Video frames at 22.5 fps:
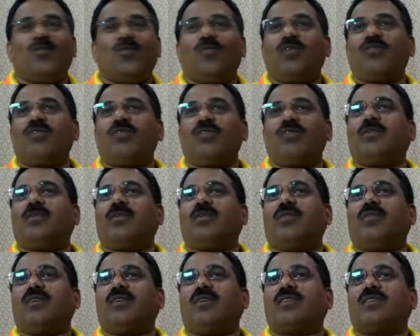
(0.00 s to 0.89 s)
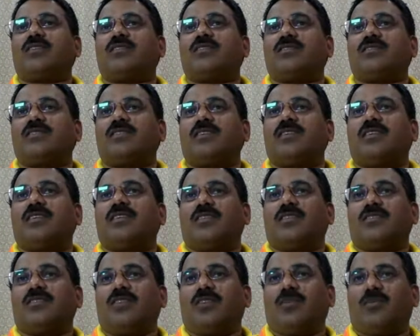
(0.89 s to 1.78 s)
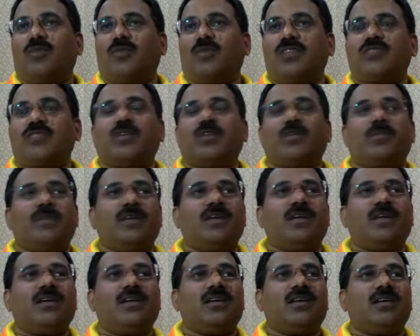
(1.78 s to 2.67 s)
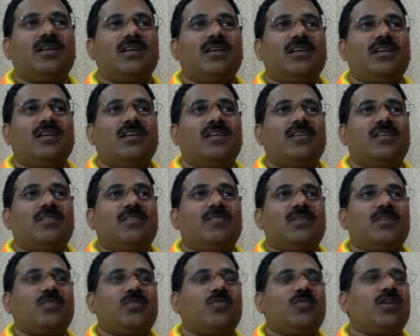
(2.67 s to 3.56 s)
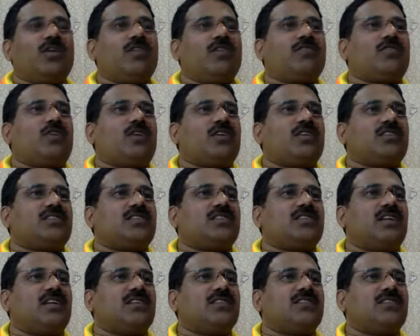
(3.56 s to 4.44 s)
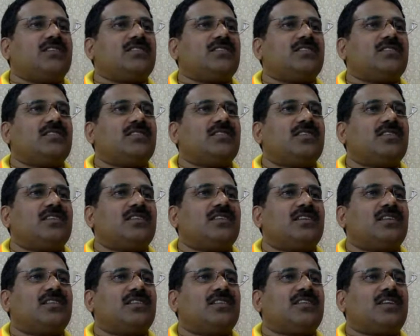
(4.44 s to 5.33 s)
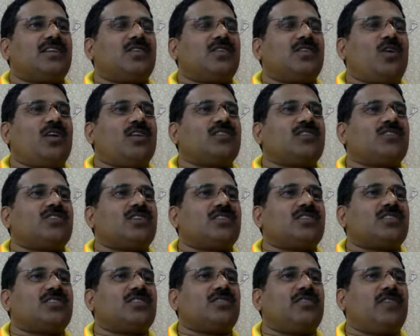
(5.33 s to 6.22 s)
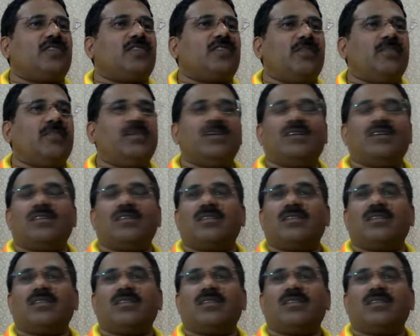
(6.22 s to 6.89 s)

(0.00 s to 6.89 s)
What will be your words? Your words will be, but the word of God says that God has justified me.